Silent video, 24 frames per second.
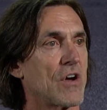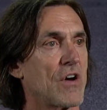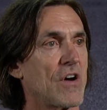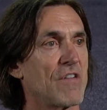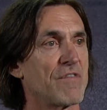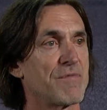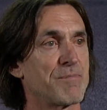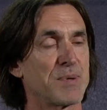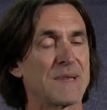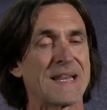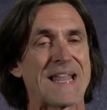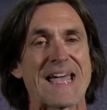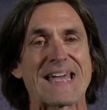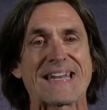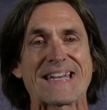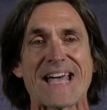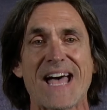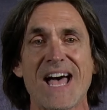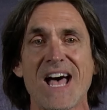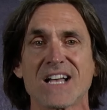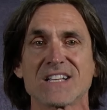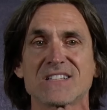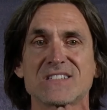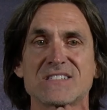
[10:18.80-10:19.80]
of
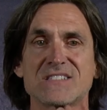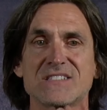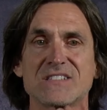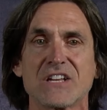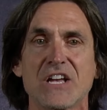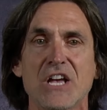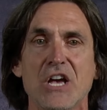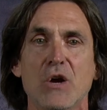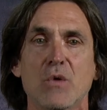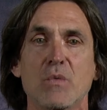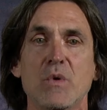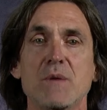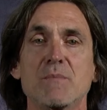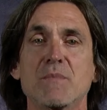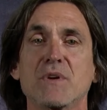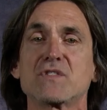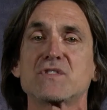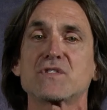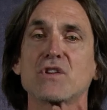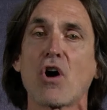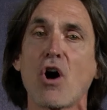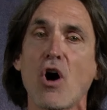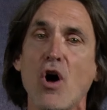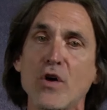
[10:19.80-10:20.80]
Plan S, we
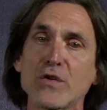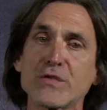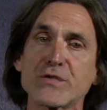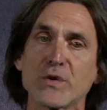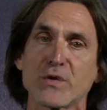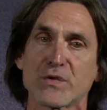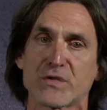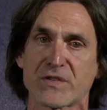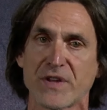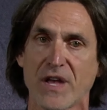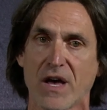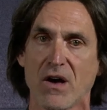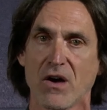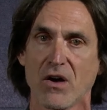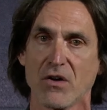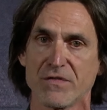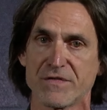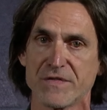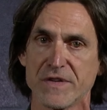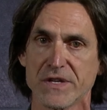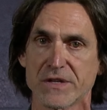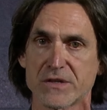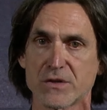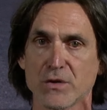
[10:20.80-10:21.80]
must also
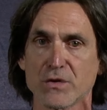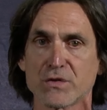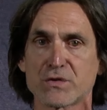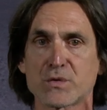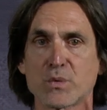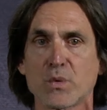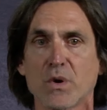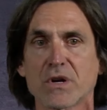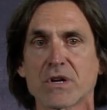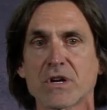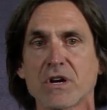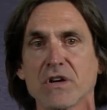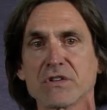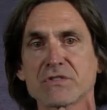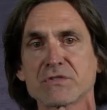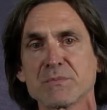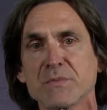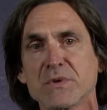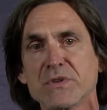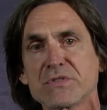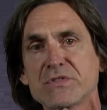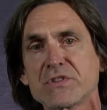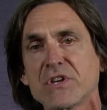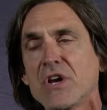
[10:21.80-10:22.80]
sell vehicles to our
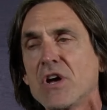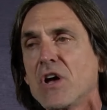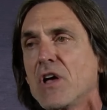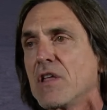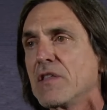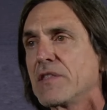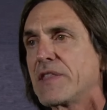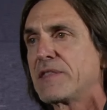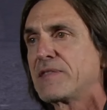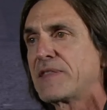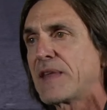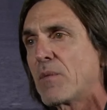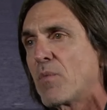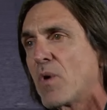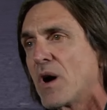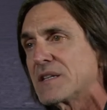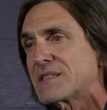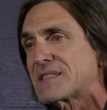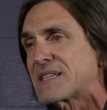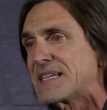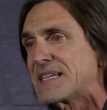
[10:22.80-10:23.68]
customers that they want